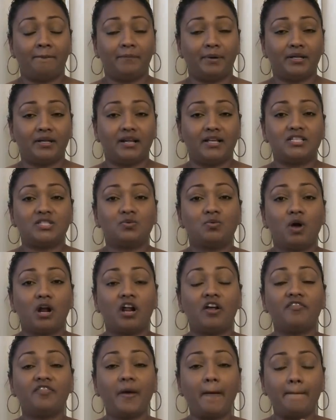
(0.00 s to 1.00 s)
but it's
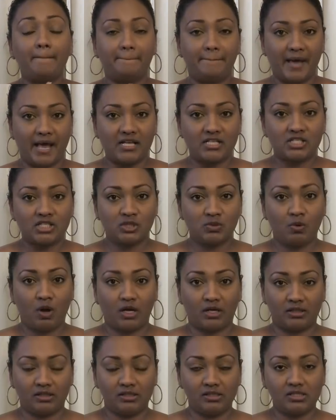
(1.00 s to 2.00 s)
one of the best
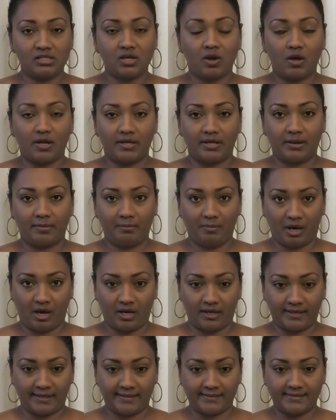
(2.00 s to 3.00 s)
swaddles on the
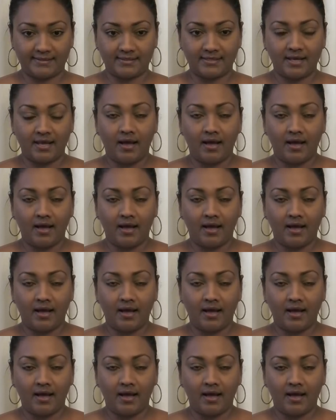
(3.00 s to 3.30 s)
market.